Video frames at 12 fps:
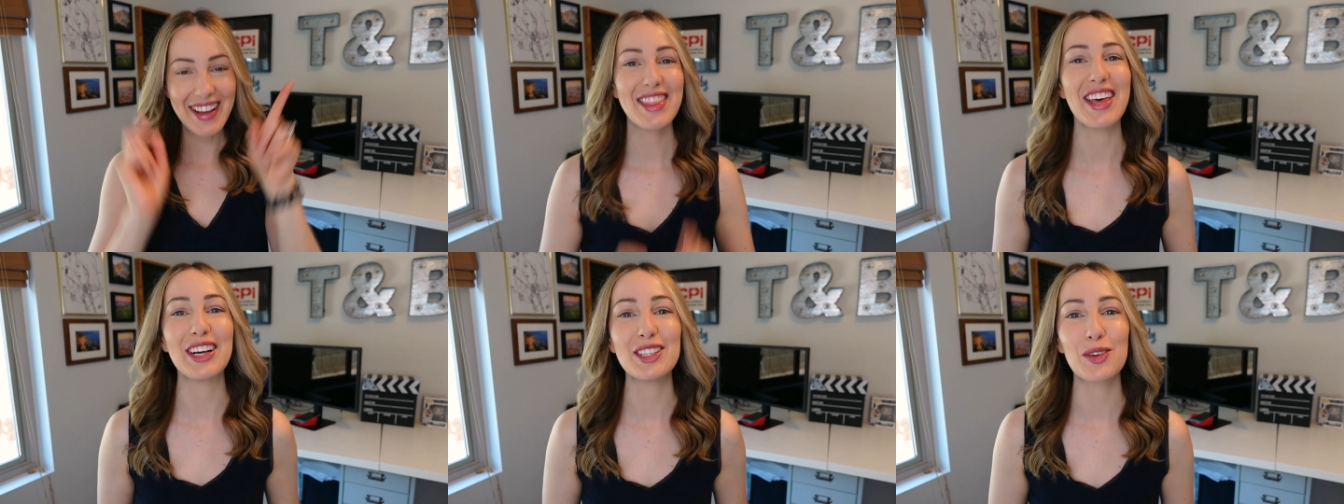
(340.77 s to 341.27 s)

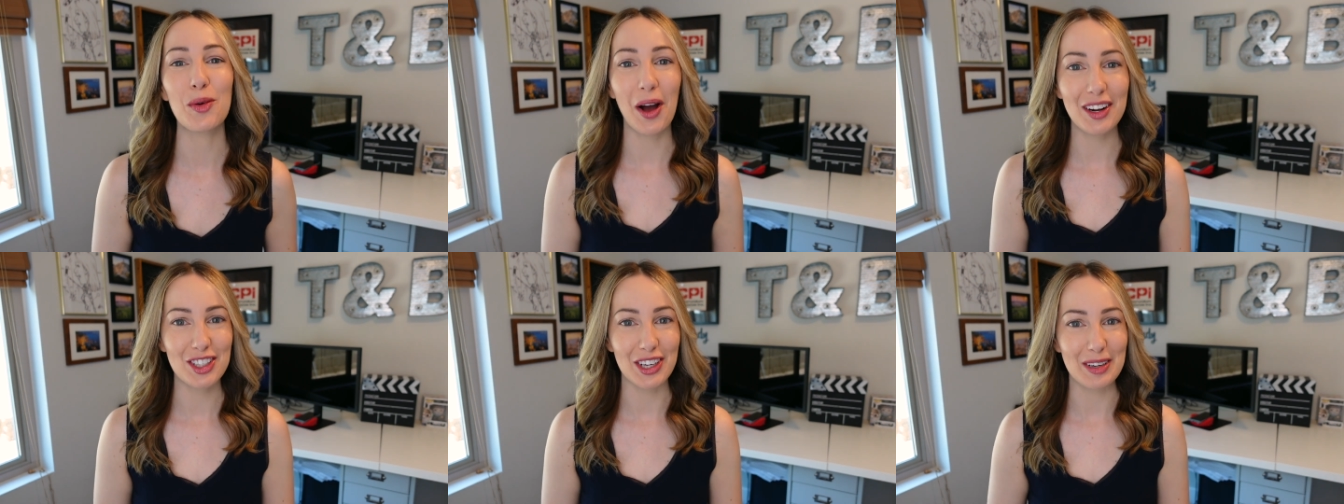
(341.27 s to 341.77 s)
Thanks for
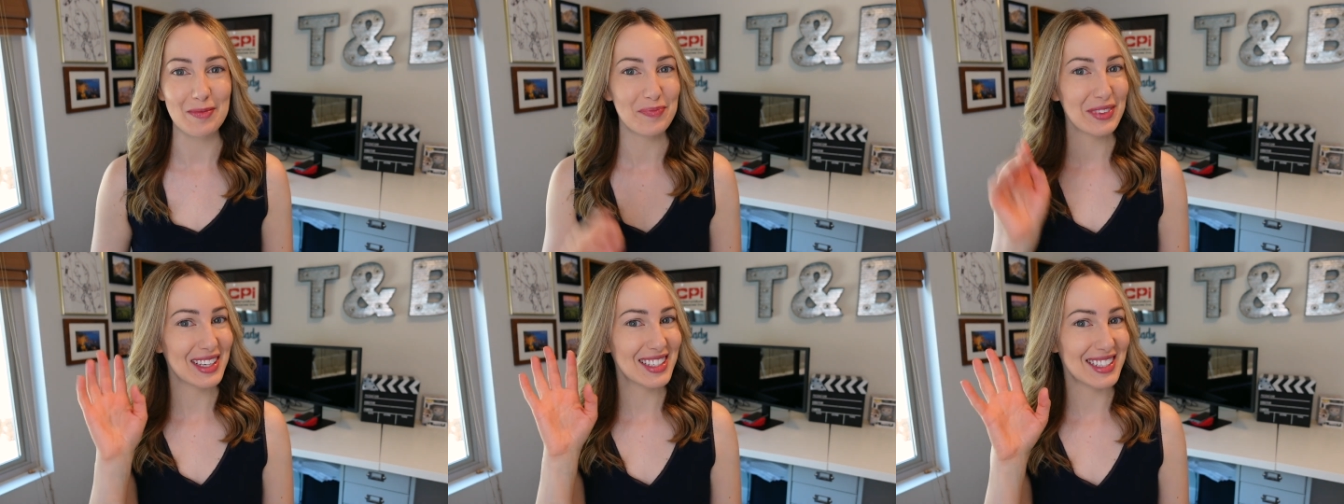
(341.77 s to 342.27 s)
watching.
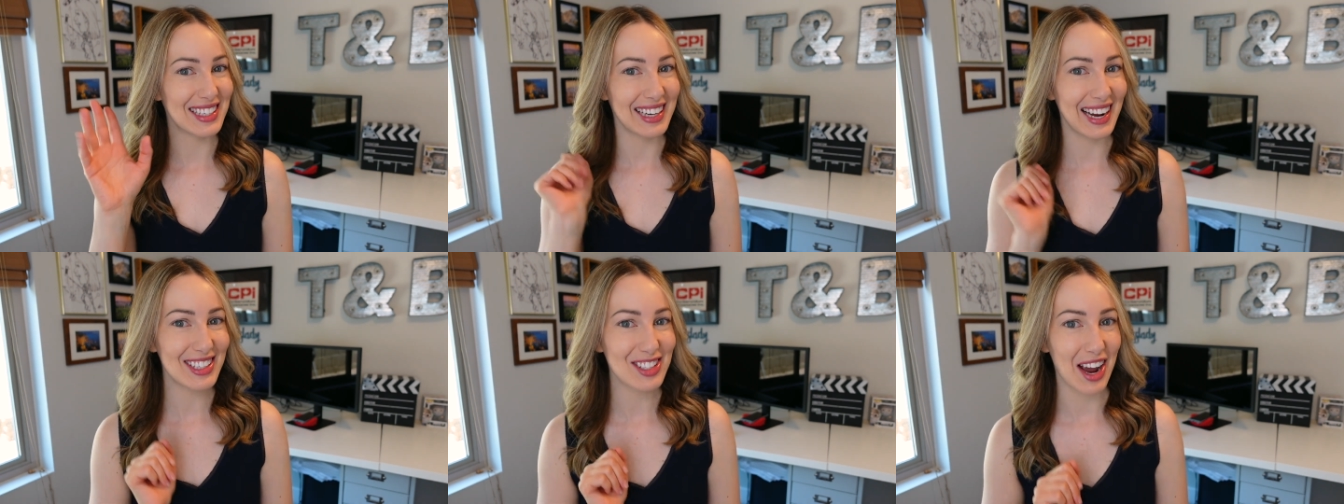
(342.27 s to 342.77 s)
See you
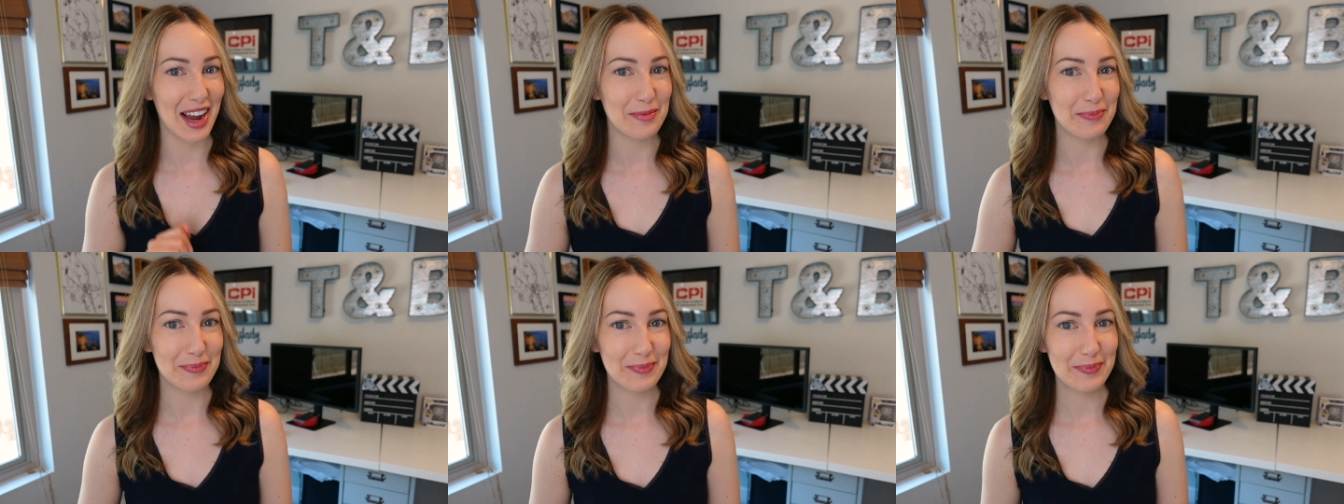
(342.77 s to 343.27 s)
next time.